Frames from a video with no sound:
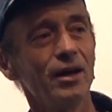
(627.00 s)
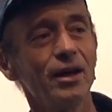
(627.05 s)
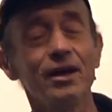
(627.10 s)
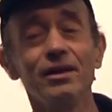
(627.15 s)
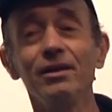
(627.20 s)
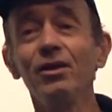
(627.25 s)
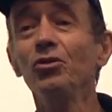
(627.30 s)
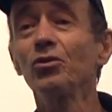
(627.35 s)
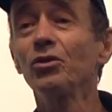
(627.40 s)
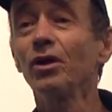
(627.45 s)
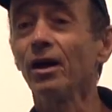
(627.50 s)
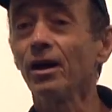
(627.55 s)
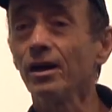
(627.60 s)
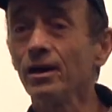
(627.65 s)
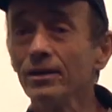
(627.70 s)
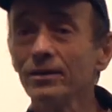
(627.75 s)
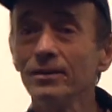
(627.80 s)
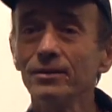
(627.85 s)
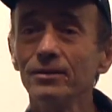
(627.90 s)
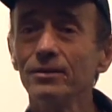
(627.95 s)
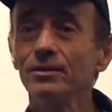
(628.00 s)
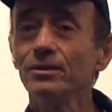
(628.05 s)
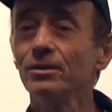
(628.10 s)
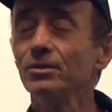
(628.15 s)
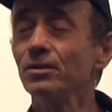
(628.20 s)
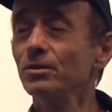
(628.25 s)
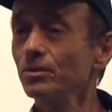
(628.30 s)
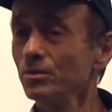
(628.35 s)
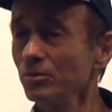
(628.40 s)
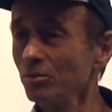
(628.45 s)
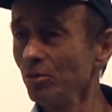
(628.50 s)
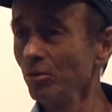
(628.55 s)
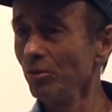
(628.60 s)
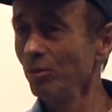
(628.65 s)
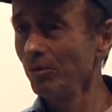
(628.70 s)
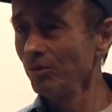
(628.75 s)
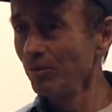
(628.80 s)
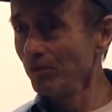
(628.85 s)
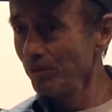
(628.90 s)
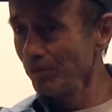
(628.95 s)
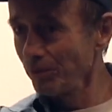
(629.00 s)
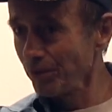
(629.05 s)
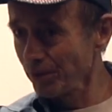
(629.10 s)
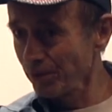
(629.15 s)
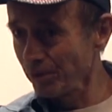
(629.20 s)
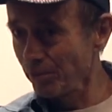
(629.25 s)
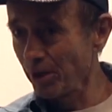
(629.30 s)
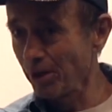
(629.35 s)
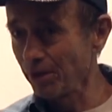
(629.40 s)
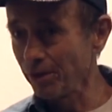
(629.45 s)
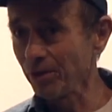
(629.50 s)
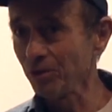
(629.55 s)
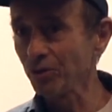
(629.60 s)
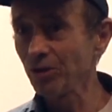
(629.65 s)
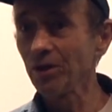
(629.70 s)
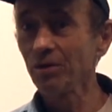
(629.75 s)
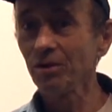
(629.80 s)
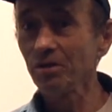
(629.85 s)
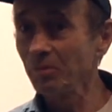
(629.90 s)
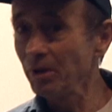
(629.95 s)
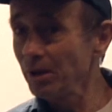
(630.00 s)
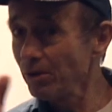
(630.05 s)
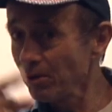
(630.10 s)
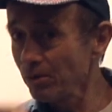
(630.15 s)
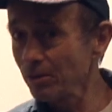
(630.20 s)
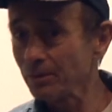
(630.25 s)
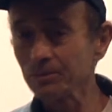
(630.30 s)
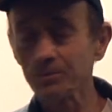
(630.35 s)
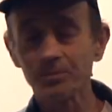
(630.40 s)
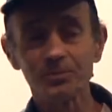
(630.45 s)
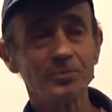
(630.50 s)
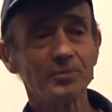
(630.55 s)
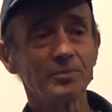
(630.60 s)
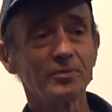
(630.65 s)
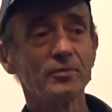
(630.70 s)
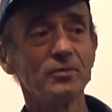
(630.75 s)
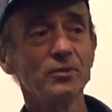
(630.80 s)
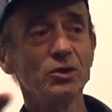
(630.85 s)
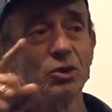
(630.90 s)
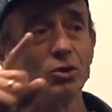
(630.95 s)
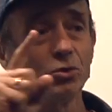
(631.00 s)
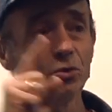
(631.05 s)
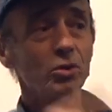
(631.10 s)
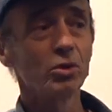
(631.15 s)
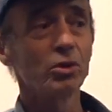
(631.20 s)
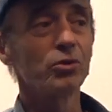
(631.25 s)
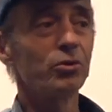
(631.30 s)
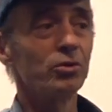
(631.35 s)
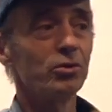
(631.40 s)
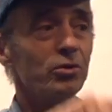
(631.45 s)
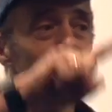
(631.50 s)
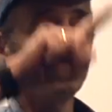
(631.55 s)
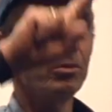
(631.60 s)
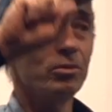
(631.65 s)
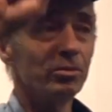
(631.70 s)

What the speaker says: And this guy, the commander, said to me, look, you've got to,